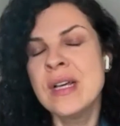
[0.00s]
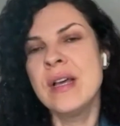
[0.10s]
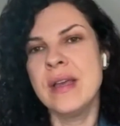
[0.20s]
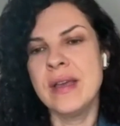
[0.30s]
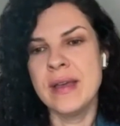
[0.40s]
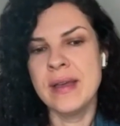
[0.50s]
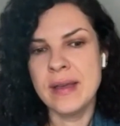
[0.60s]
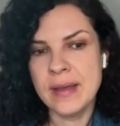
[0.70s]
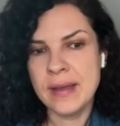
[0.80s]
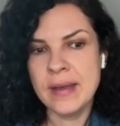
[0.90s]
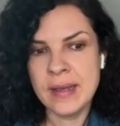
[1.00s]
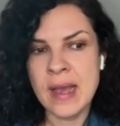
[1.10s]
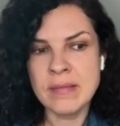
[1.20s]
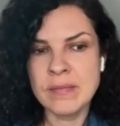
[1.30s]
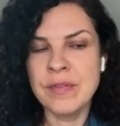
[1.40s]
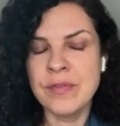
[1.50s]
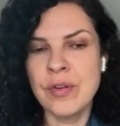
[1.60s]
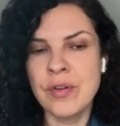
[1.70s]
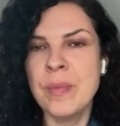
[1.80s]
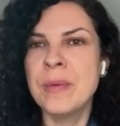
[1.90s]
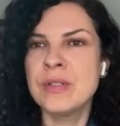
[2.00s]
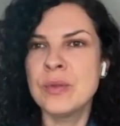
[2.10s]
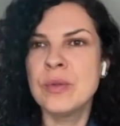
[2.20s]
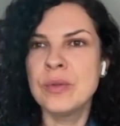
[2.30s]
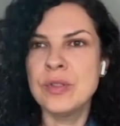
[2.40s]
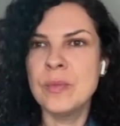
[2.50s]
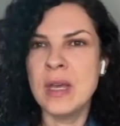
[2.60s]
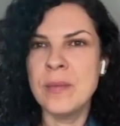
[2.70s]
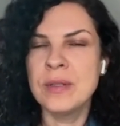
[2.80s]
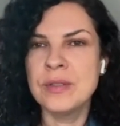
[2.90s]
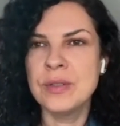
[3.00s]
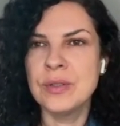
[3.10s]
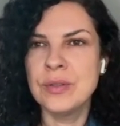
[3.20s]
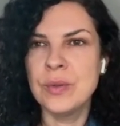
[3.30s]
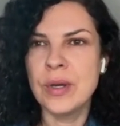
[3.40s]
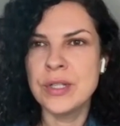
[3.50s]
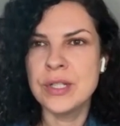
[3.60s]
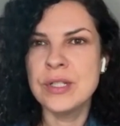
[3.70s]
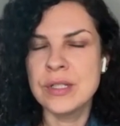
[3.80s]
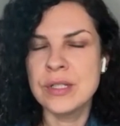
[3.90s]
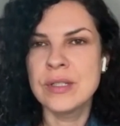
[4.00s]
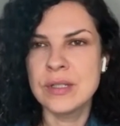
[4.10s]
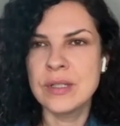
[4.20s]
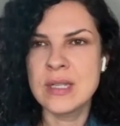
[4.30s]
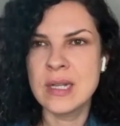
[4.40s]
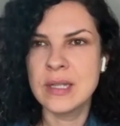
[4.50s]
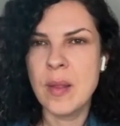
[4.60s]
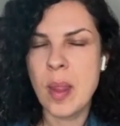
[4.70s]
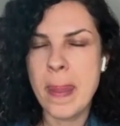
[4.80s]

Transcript: Yeah, for people to be able to watch it. Exactly.